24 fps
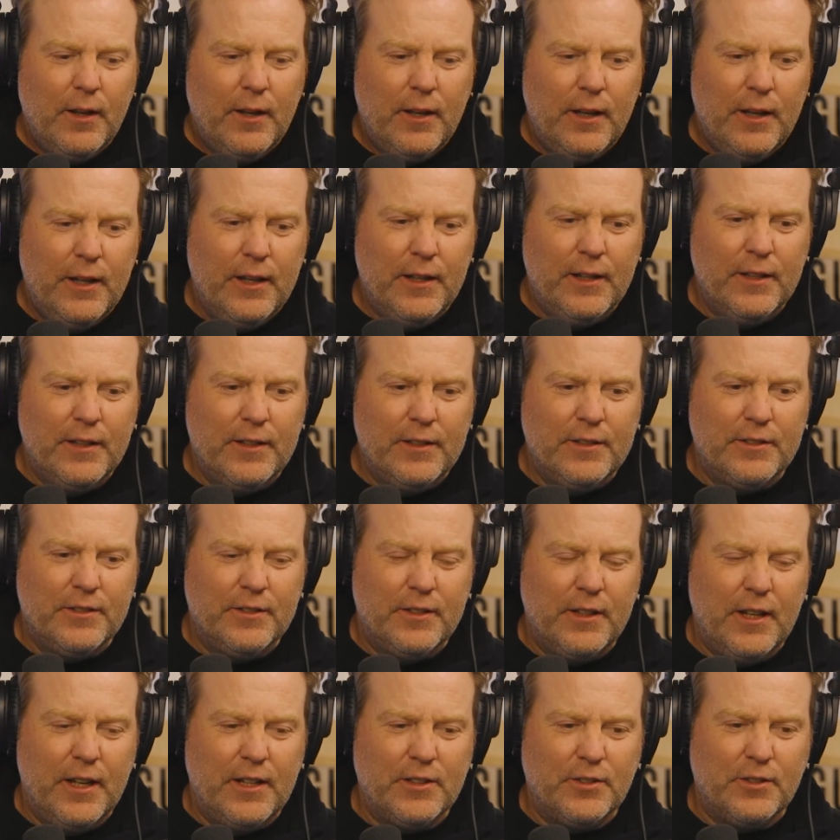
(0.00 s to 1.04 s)

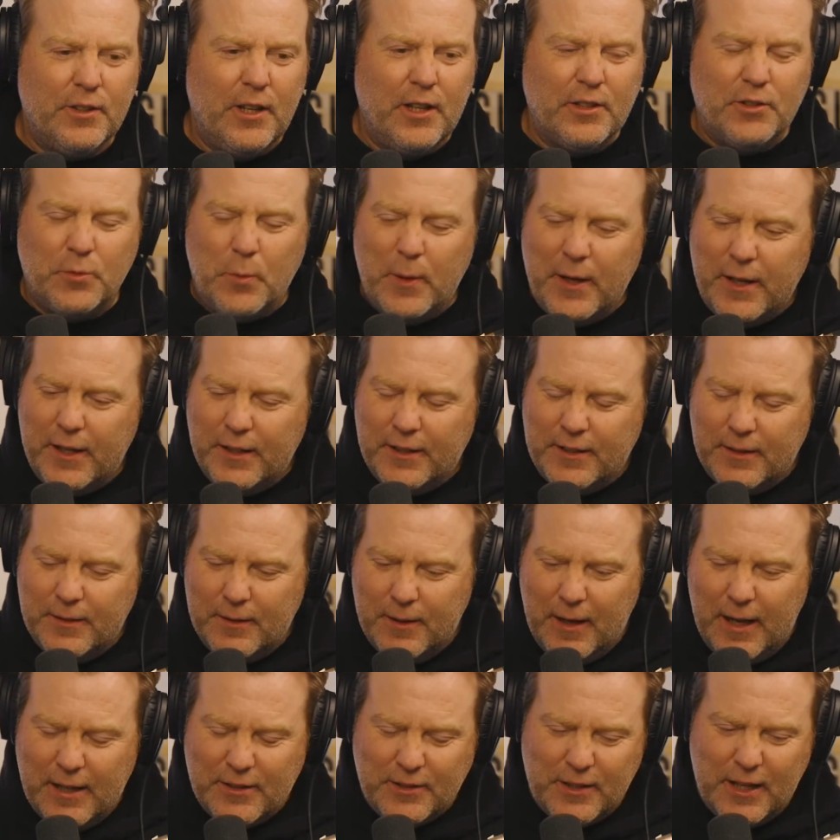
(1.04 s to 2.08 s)
is
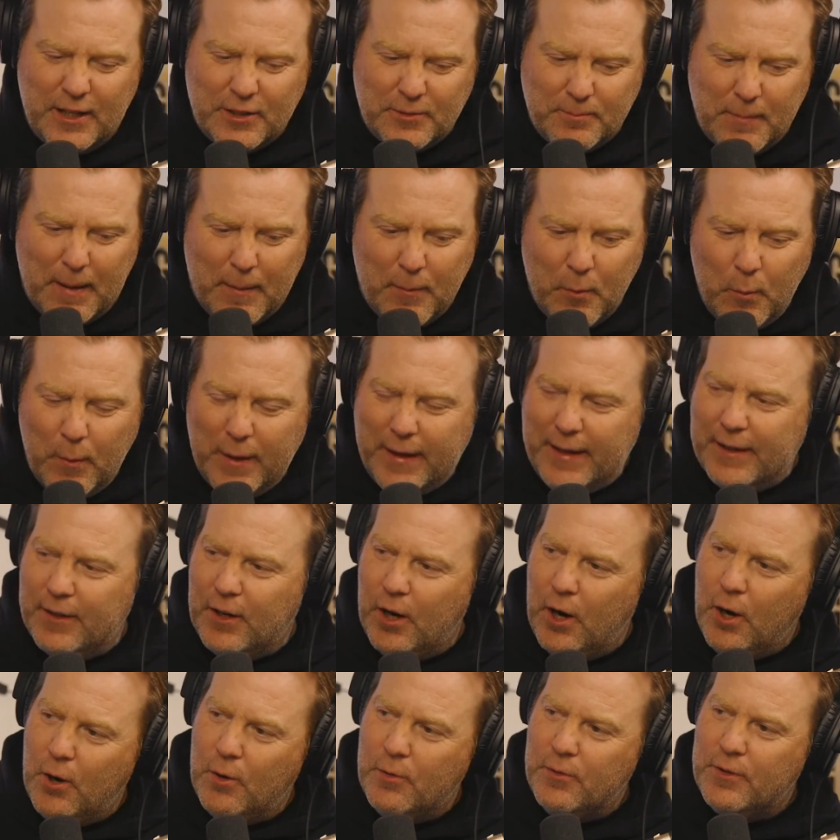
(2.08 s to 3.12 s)
maybe we can
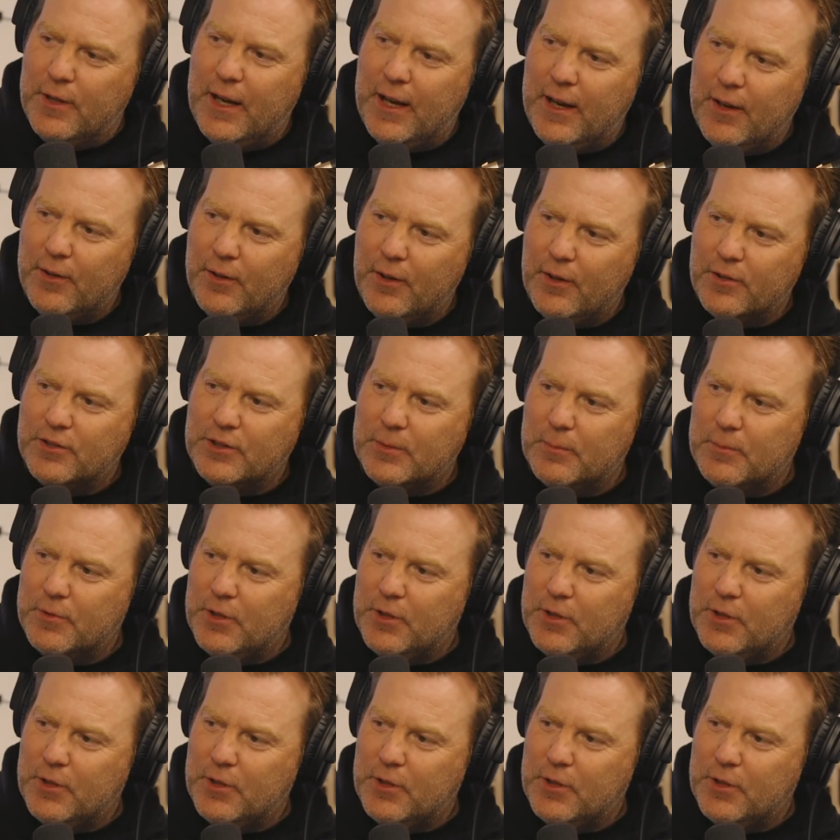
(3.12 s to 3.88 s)
hone down on some